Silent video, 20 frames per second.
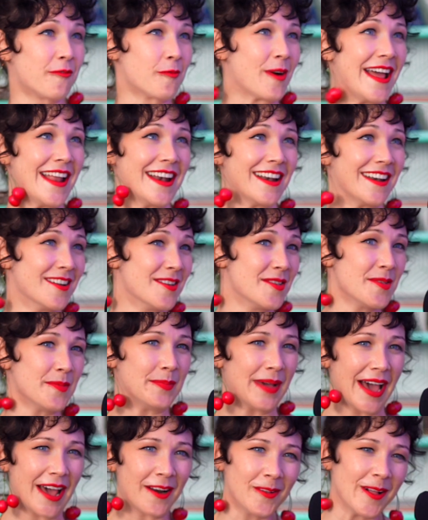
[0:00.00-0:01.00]
when
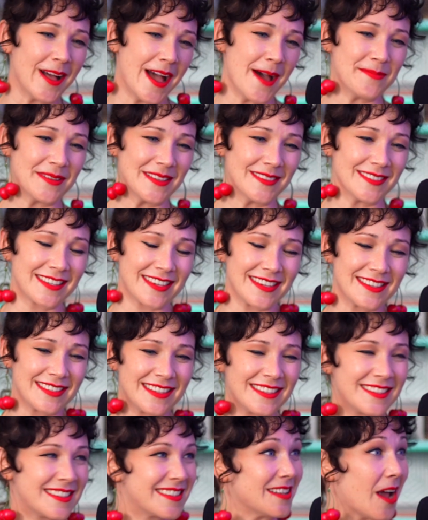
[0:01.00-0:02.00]
battle happens because
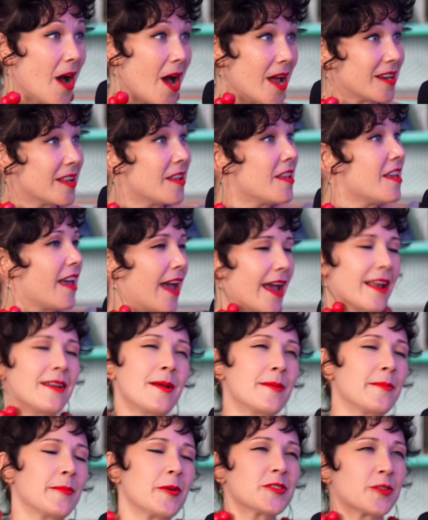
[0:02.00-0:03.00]
it's not and
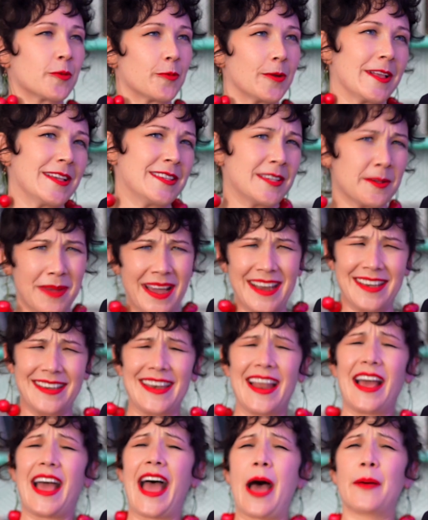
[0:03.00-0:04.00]
I'm also realizing my
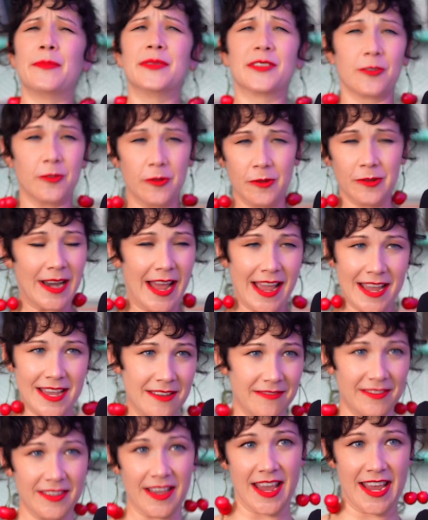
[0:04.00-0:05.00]
n- absolute
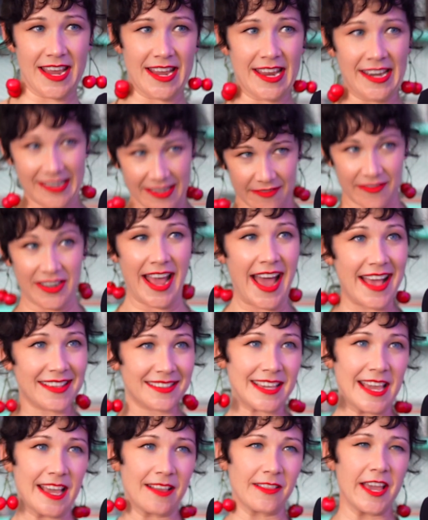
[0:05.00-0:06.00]
naivete and even
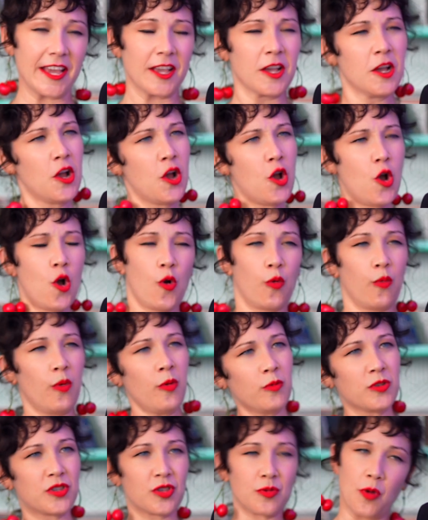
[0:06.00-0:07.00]
asking like
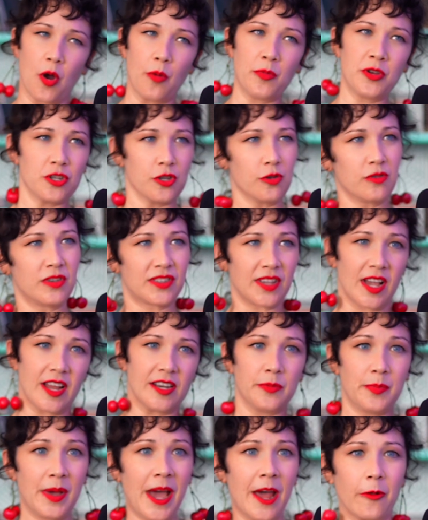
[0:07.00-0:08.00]
what was the moment you
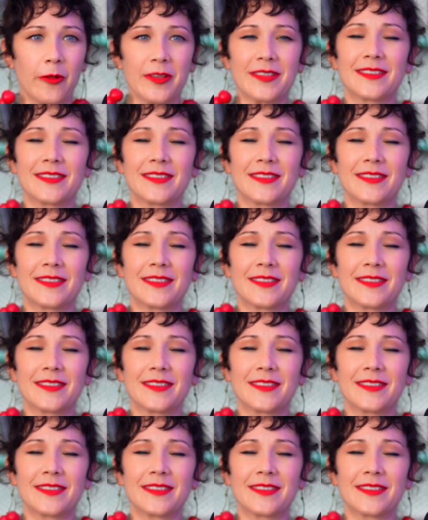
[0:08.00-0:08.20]
decided to battle?